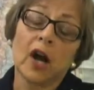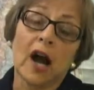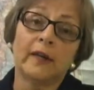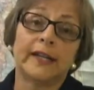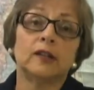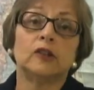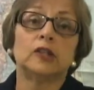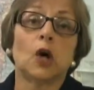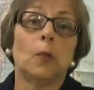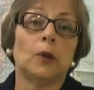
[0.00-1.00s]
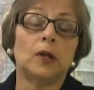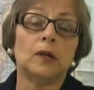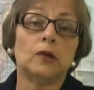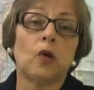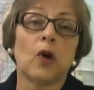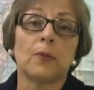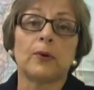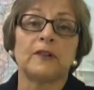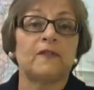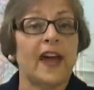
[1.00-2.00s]
call it global
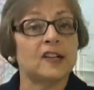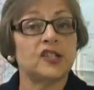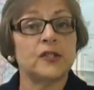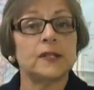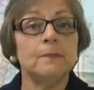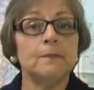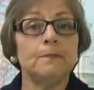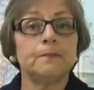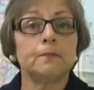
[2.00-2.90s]
corporate fascism,